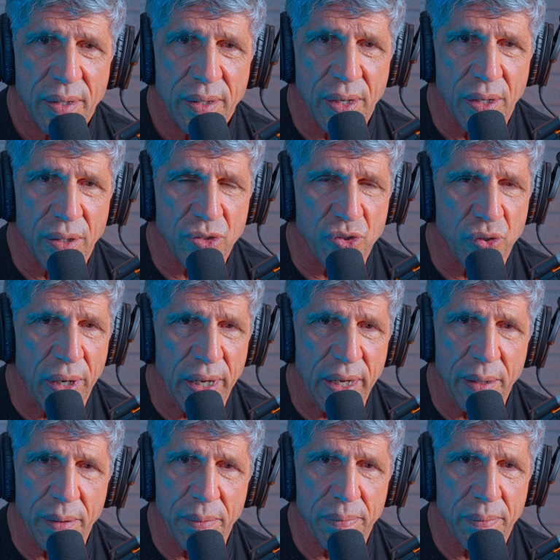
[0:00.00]
You're
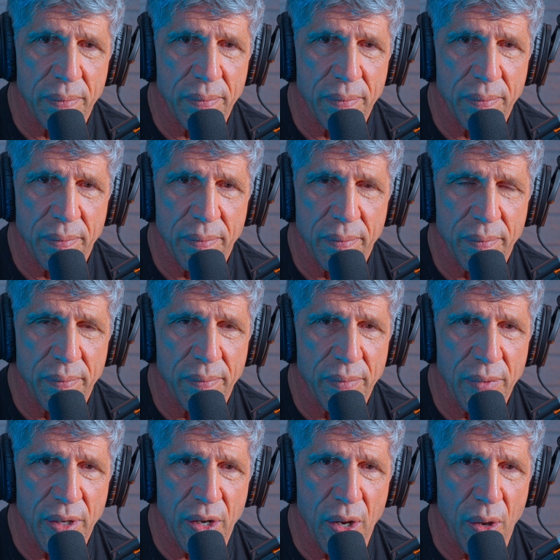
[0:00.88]
training,
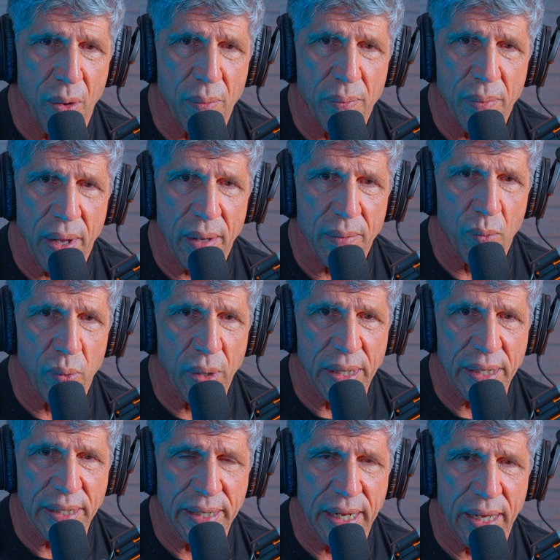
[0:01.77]
you know,
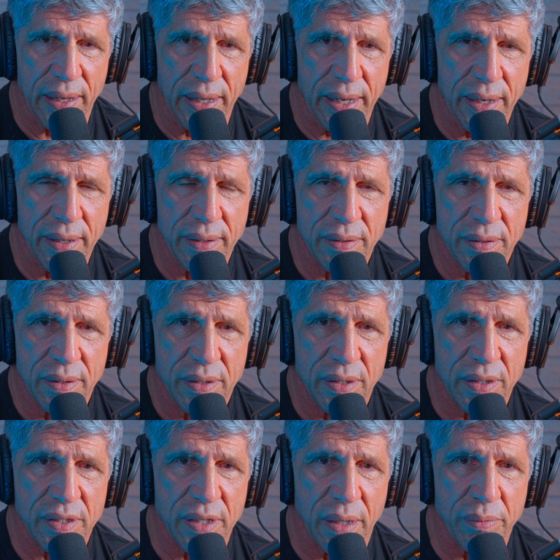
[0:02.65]
willy-nilly
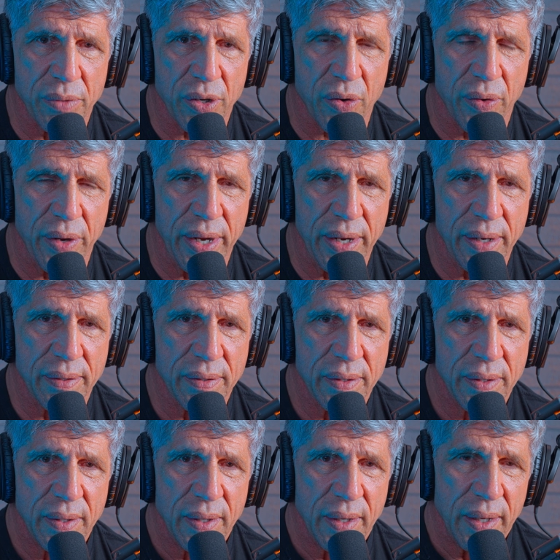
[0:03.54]
to some degree,
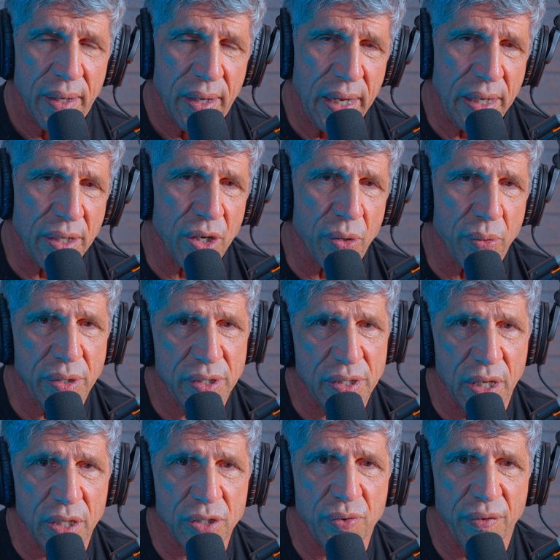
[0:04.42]
and your
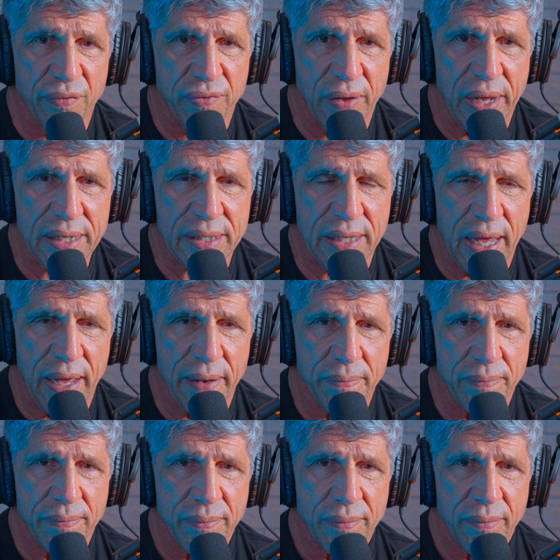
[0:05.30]
results reflect that.
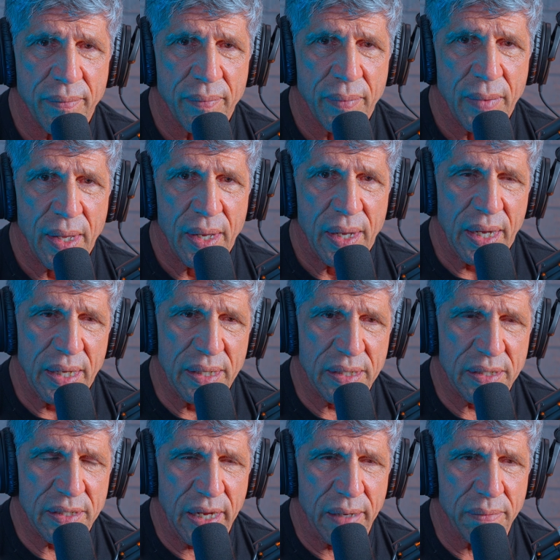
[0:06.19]
And
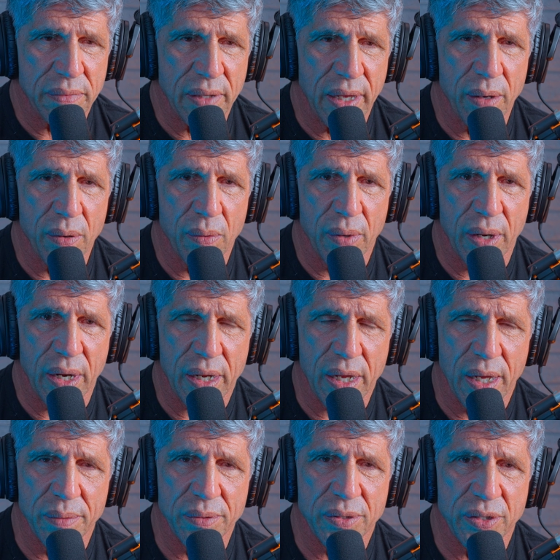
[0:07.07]
the same thing when it
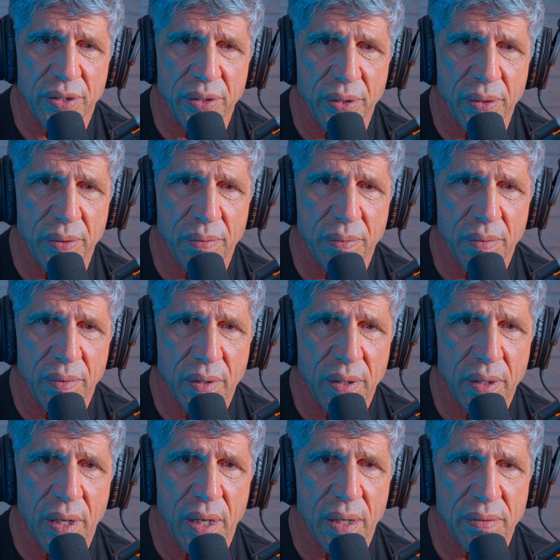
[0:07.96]
comes to
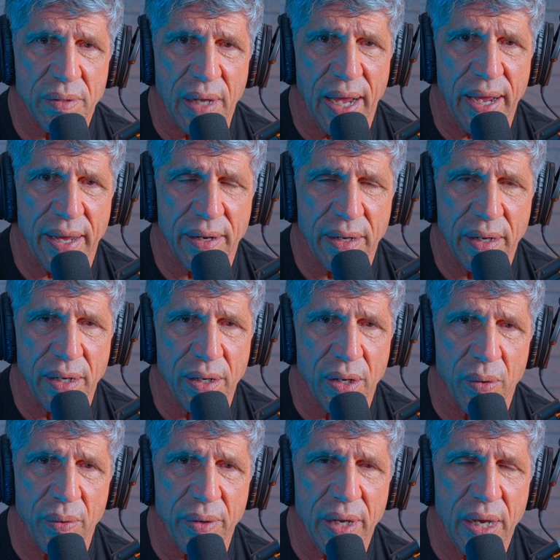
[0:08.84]
diet and
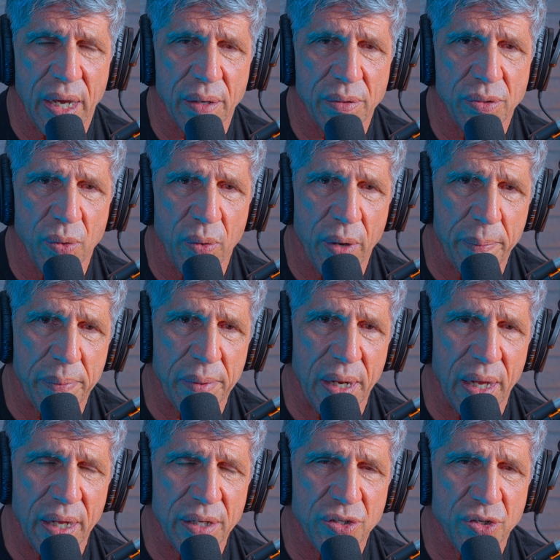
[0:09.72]
knowing how to
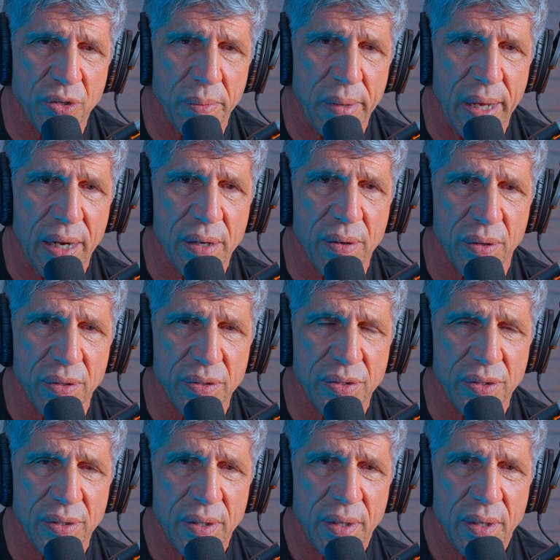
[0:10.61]
weaponize your
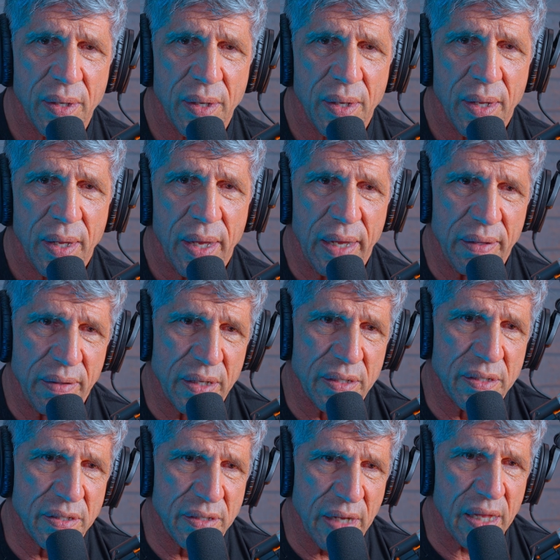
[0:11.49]
macros. And
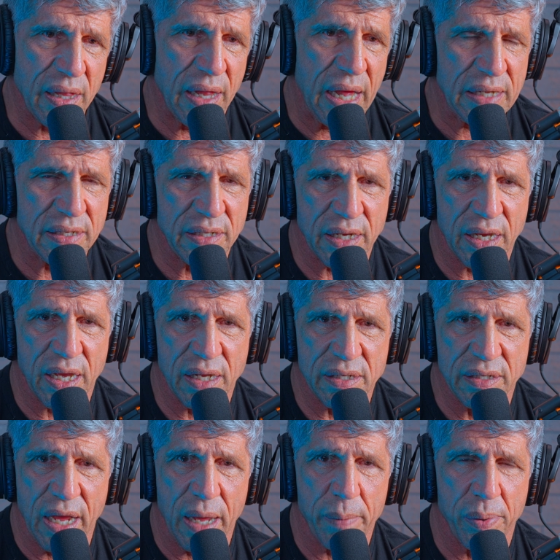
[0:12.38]
this is a classic
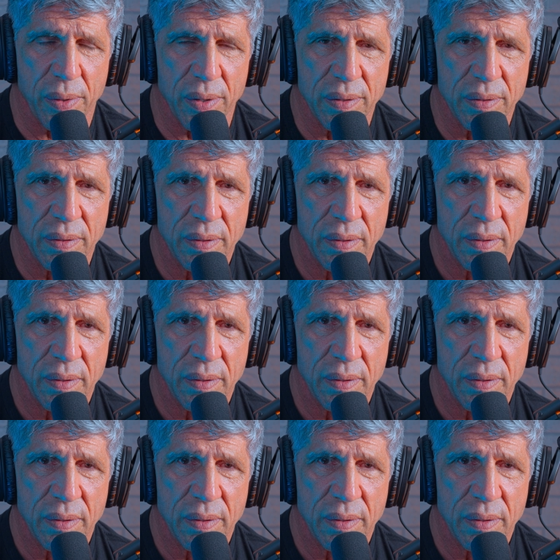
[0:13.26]
example.